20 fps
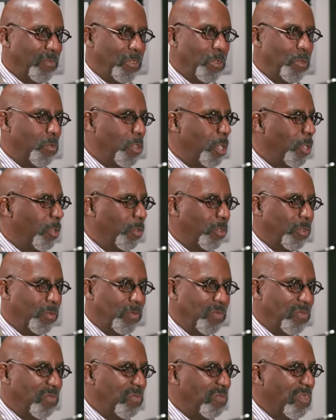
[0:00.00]
who knows
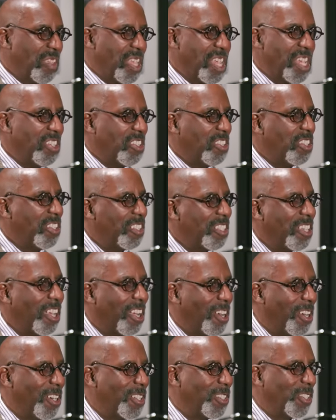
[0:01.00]
ancient
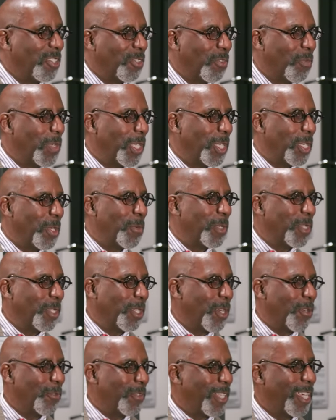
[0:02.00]
cars is familiar with the
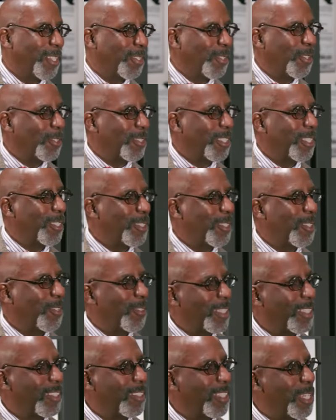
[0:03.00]
Curve Dash Olds. They've
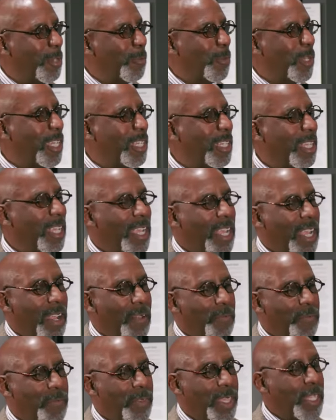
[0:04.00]
certainly seen one.
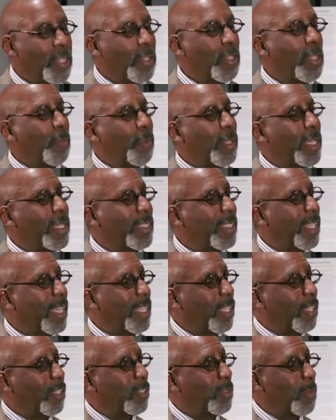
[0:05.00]
They know the place
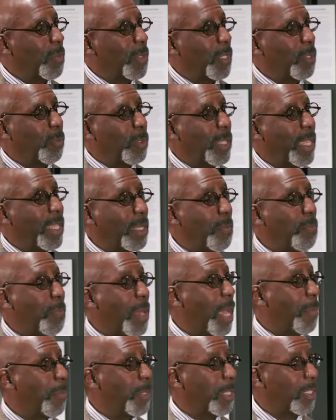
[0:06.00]
that Oldsmobile played in
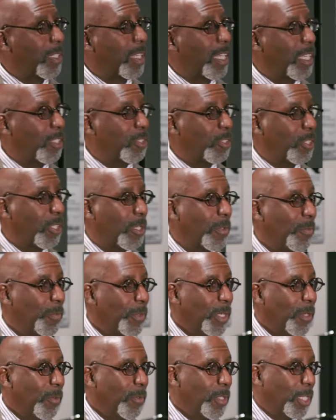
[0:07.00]
popular culture,
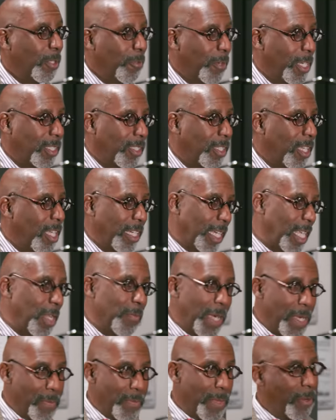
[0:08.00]
the great song, In
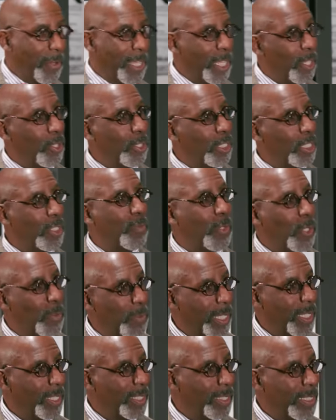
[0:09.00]
My Merry
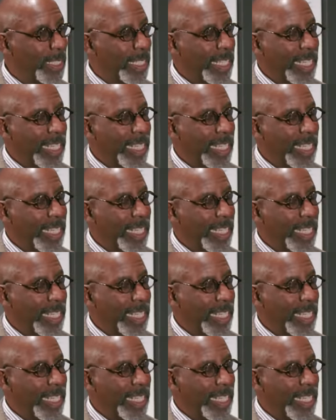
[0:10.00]
Oldsmobile.